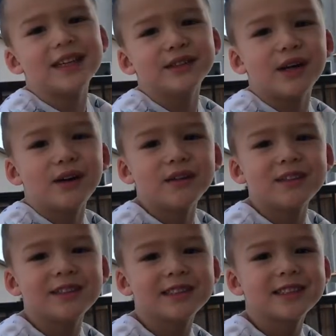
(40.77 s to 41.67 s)
don't know.
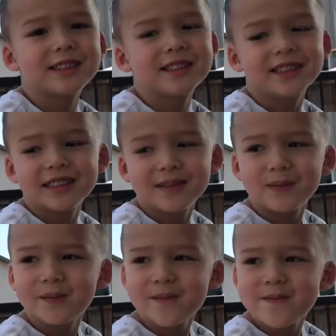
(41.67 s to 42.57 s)
What
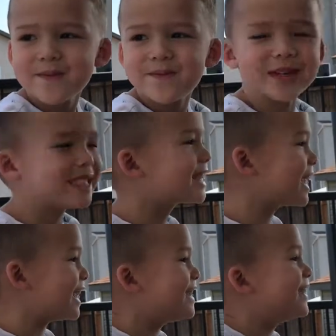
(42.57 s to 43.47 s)
was it?
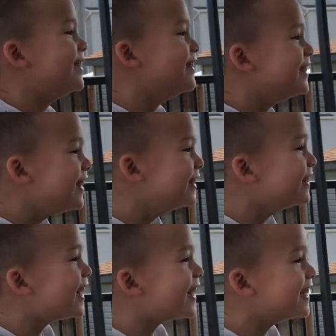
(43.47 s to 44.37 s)
Biscotti.
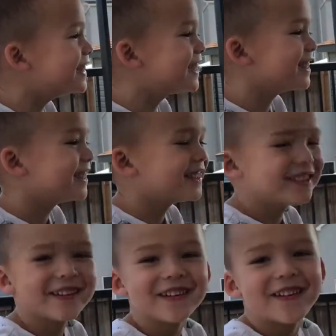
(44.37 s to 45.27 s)
Yeah. yeah,
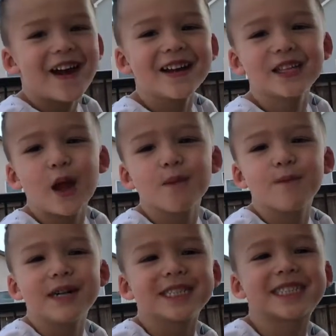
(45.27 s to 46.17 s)
good job. I said
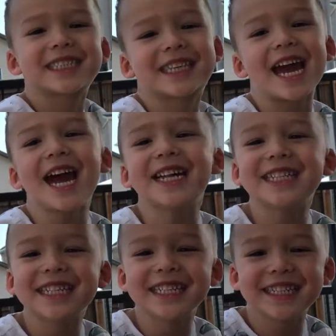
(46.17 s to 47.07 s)

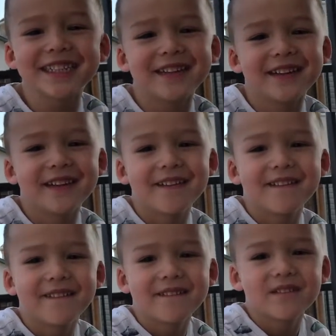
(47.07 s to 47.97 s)
biscotti. Biscotti, okay, so
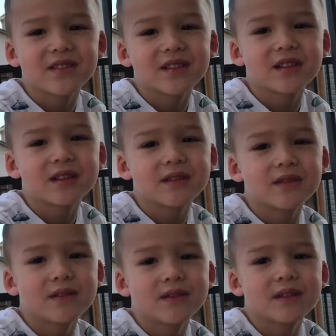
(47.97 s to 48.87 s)
how do you say it real? How
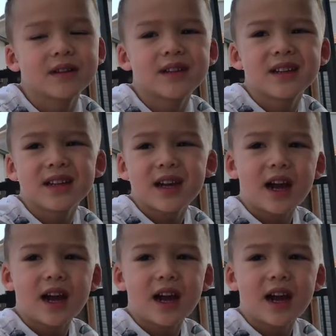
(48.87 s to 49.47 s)
do you say it for real?